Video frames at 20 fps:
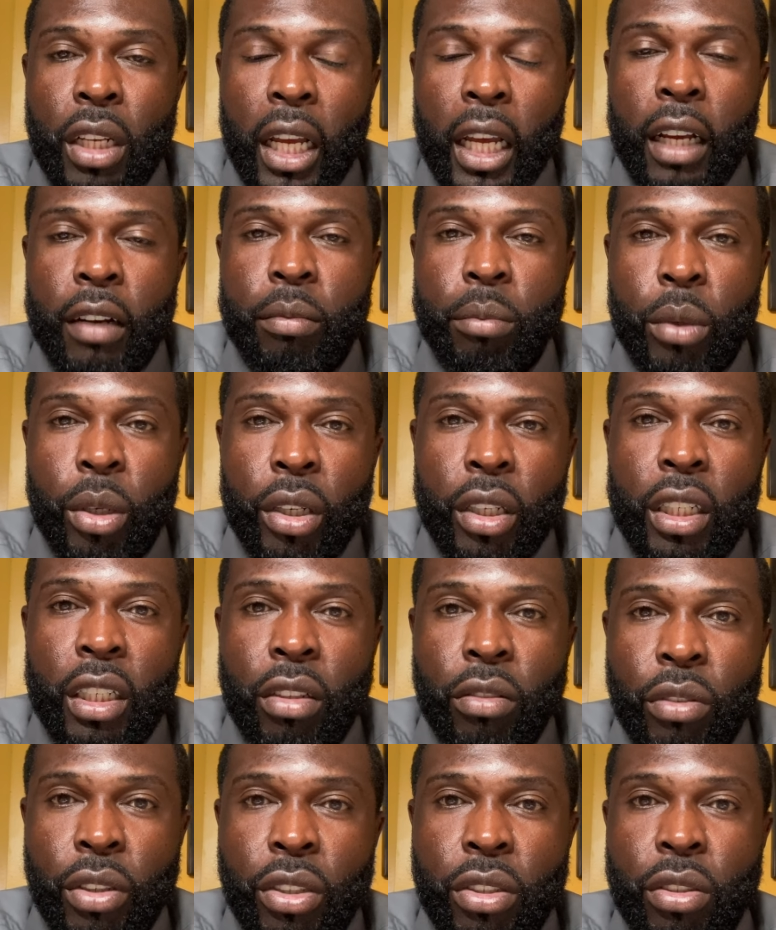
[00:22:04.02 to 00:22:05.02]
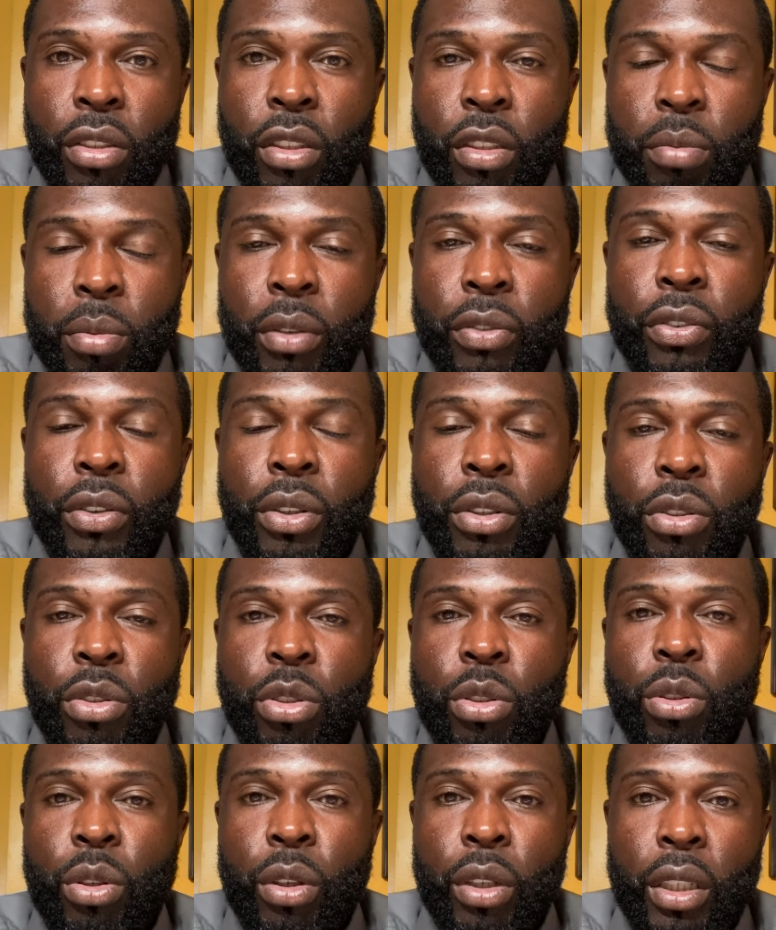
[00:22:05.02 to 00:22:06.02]
have marketing research before you
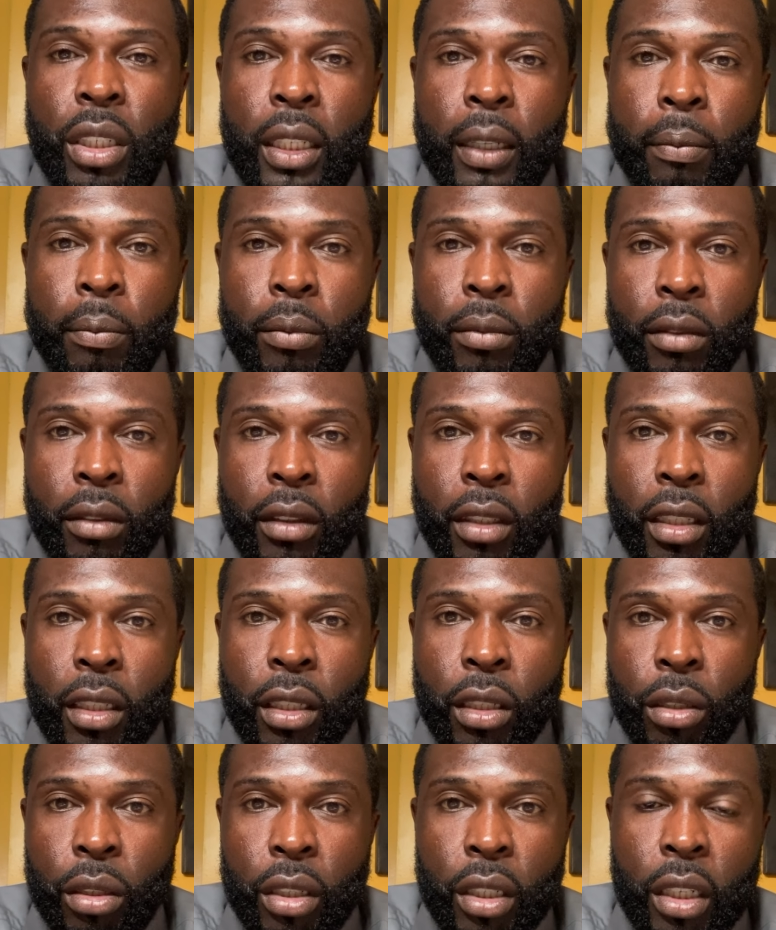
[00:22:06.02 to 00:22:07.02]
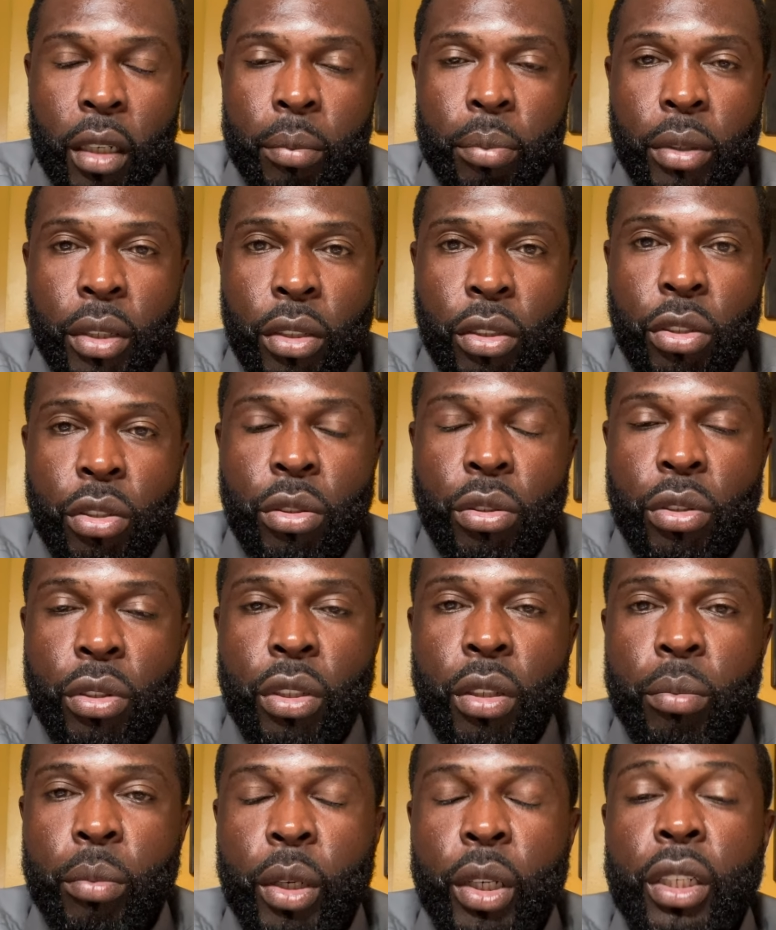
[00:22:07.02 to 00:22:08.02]
start your company. You should do
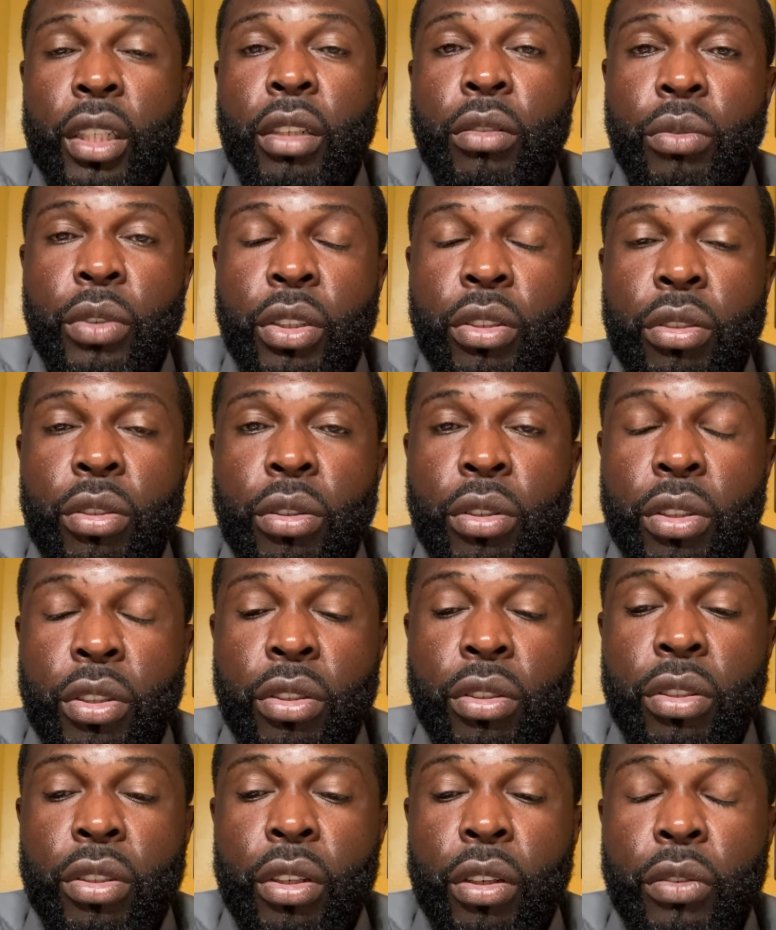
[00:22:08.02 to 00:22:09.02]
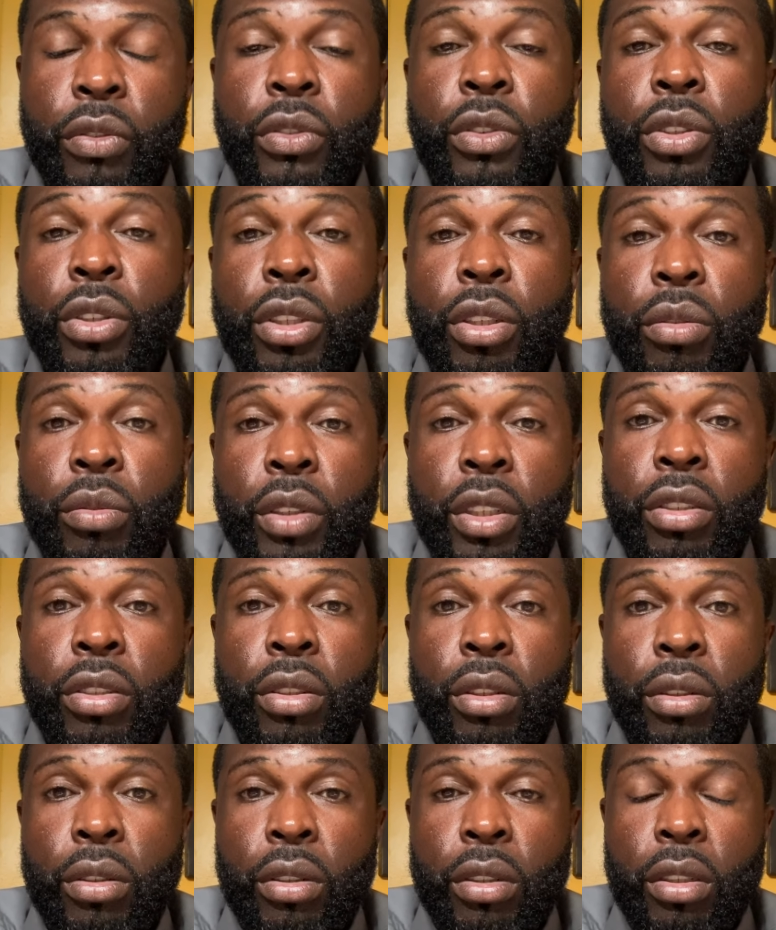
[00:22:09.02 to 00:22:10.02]
your marketing research yourself. Do your
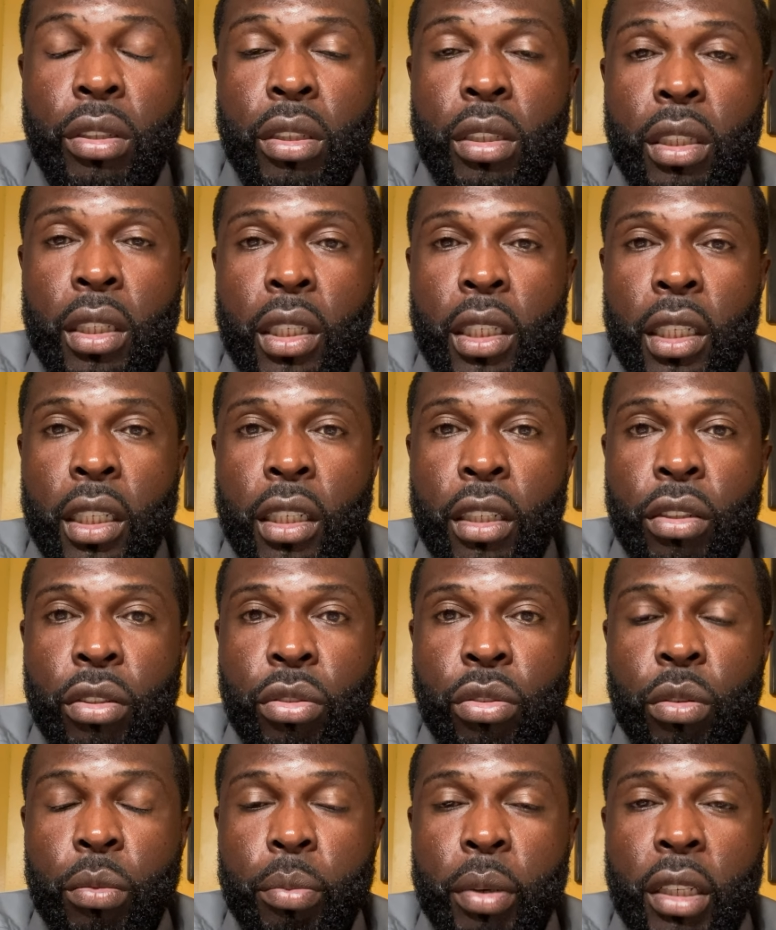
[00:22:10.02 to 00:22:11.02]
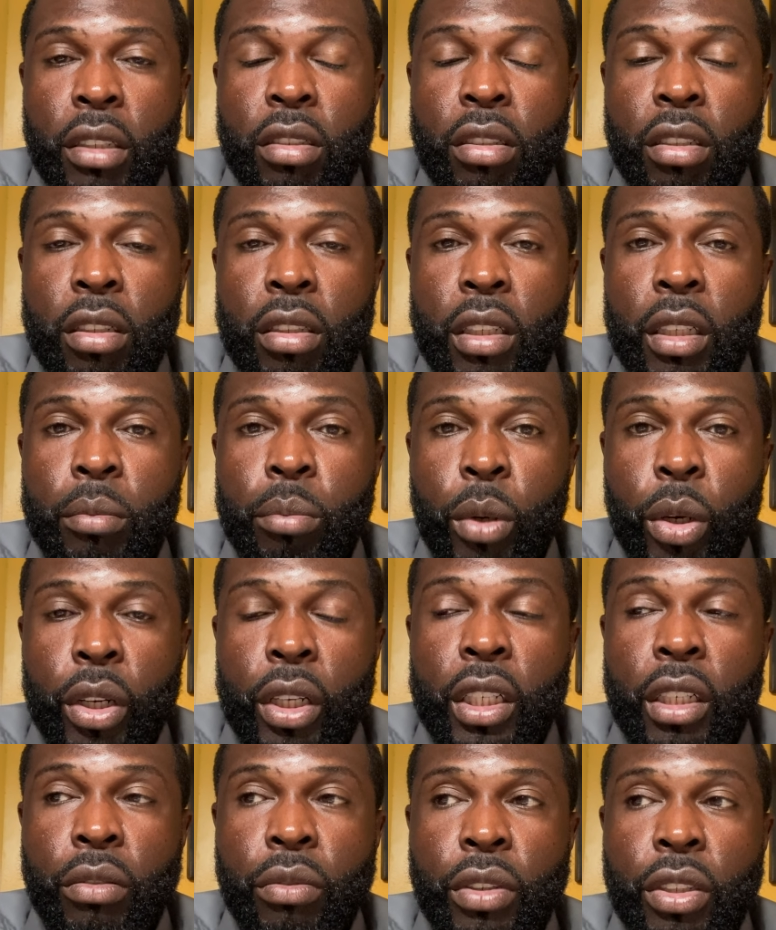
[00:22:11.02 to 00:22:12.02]
research. So basically,
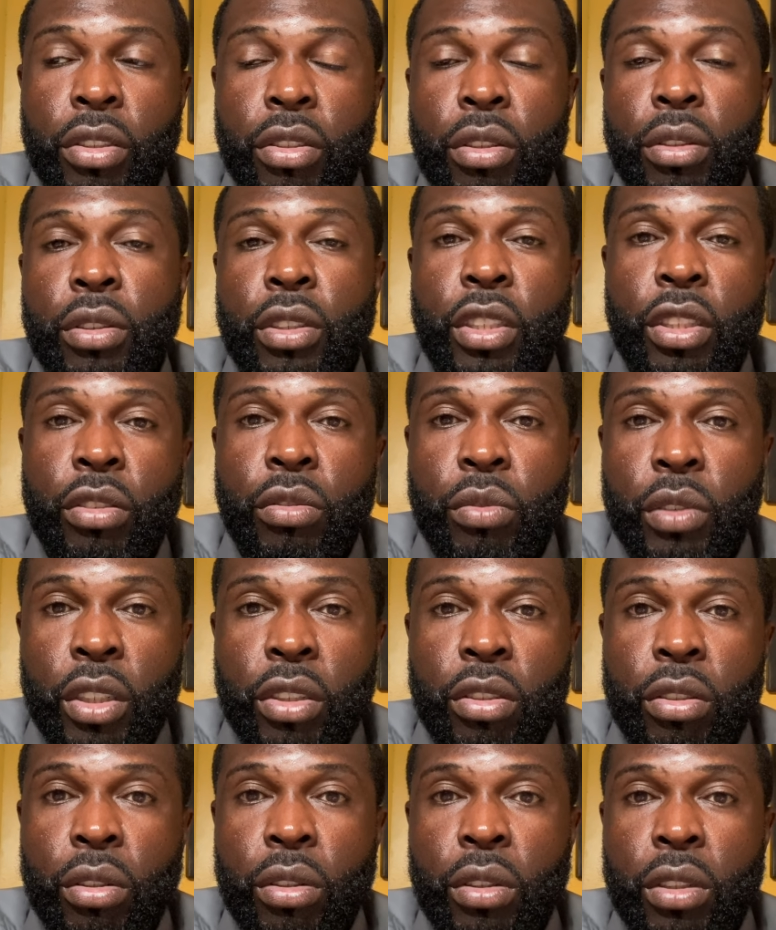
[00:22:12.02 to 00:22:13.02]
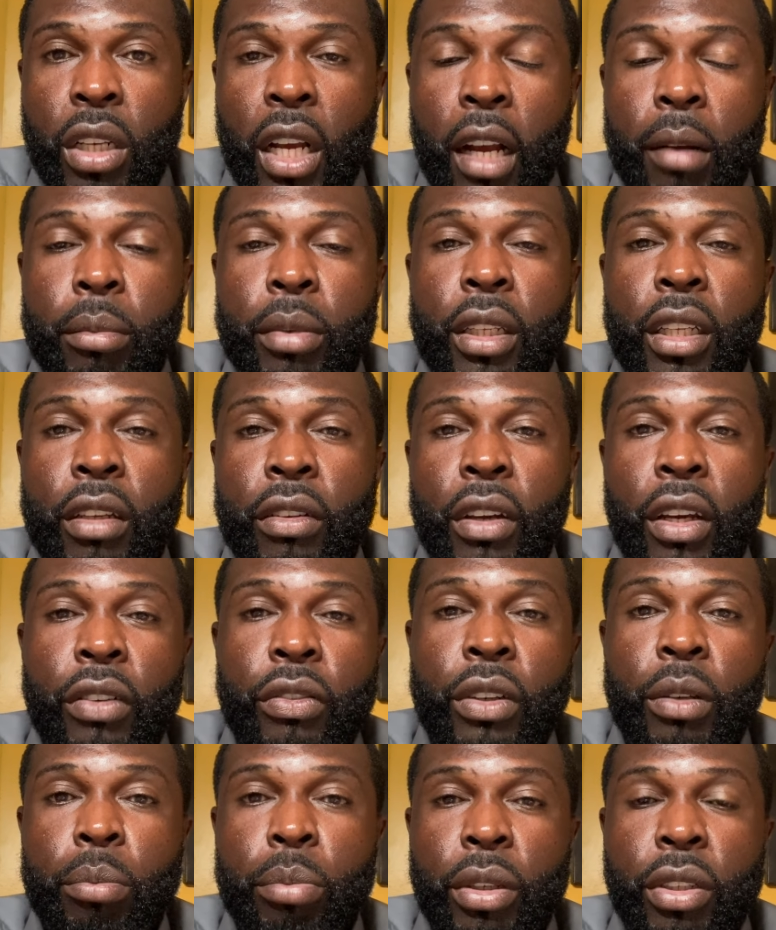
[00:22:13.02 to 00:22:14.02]
marketing research is research. I believe
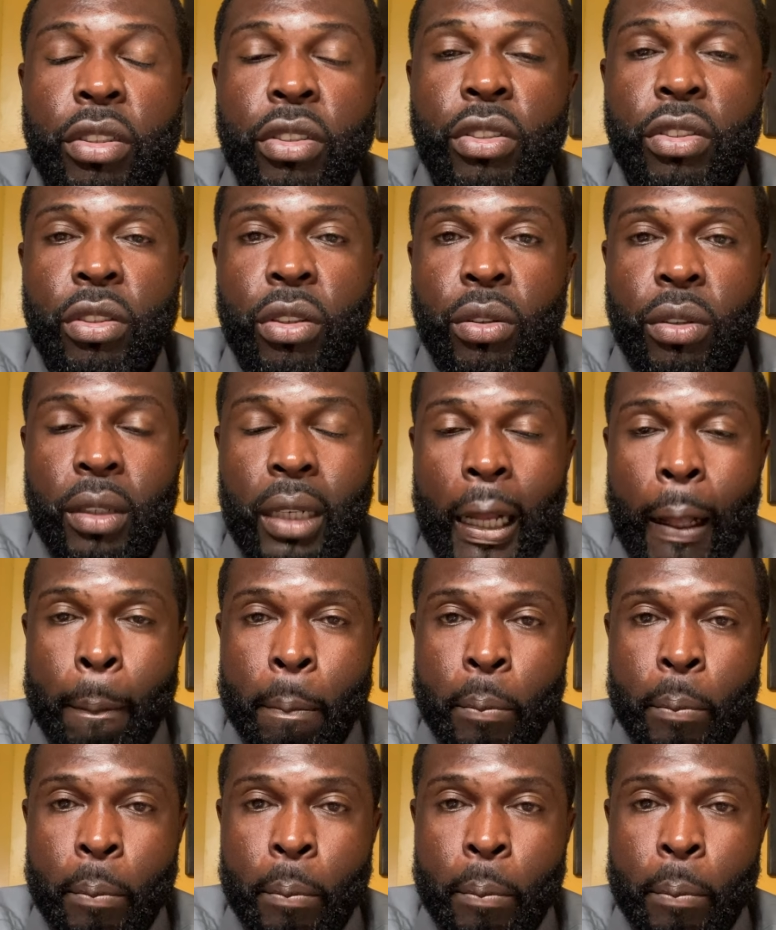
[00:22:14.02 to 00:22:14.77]
every business owner,